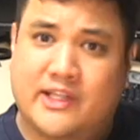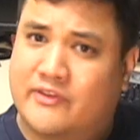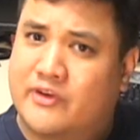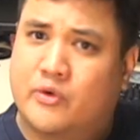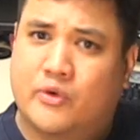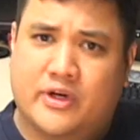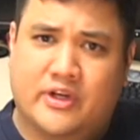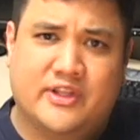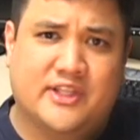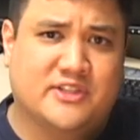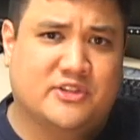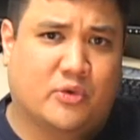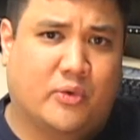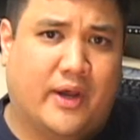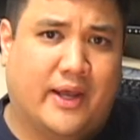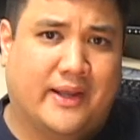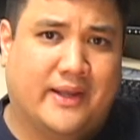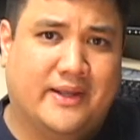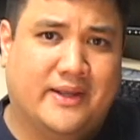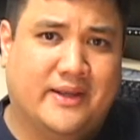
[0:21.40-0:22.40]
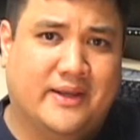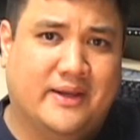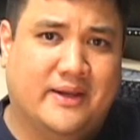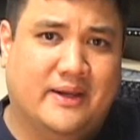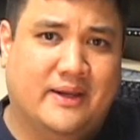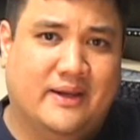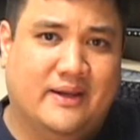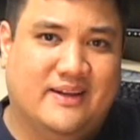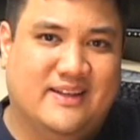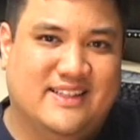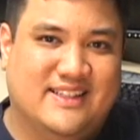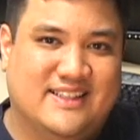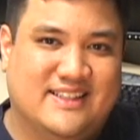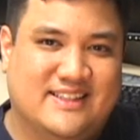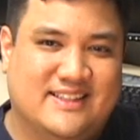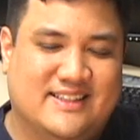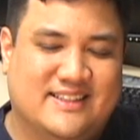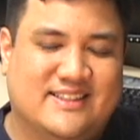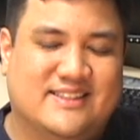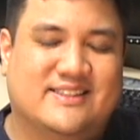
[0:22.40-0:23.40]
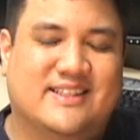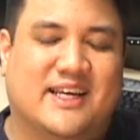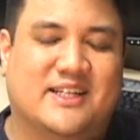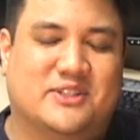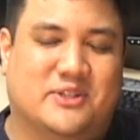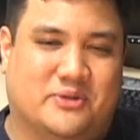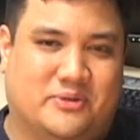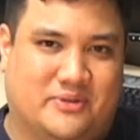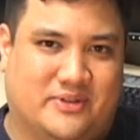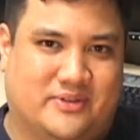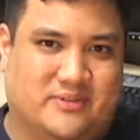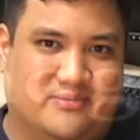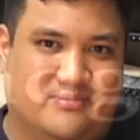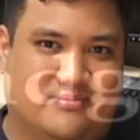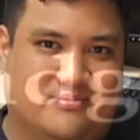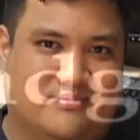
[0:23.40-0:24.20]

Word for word: giving one of these away? Stay tuned.